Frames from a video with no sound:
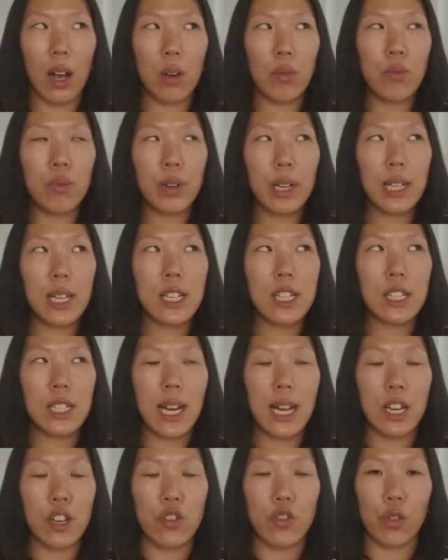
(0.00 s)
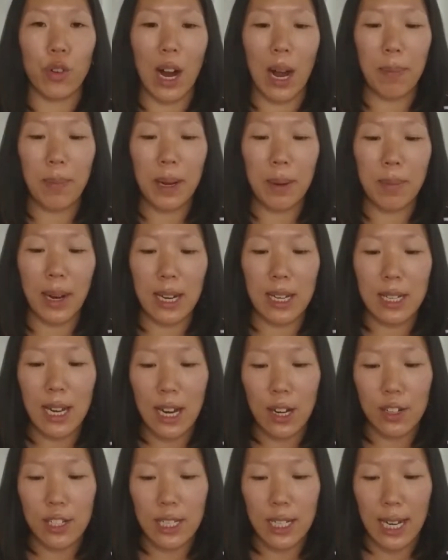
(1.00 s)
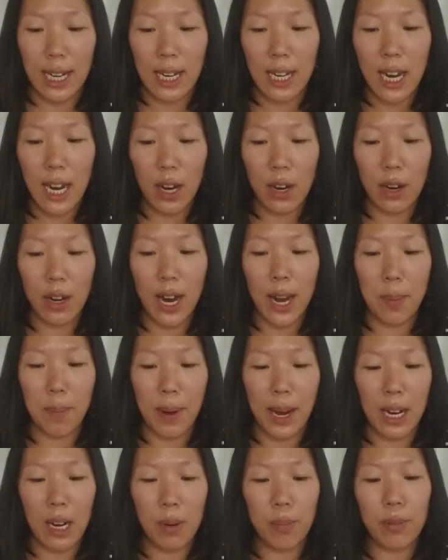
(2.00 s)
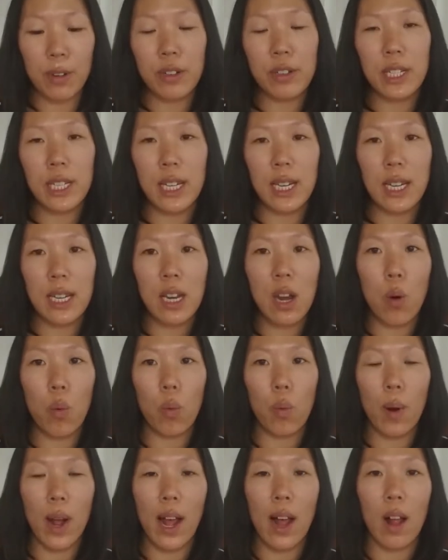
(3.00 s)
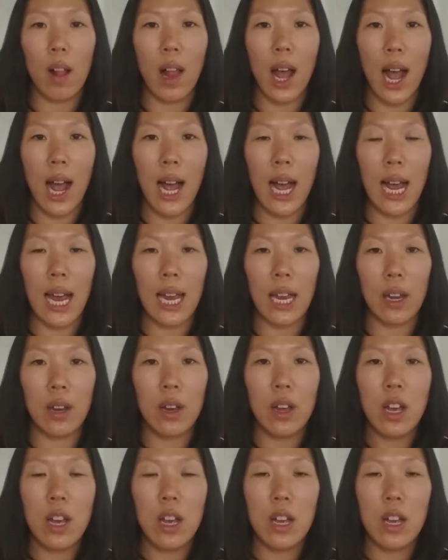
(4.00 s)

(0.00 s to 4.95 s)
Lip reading: really just kind of dropping my entire skincare and makeup routine while I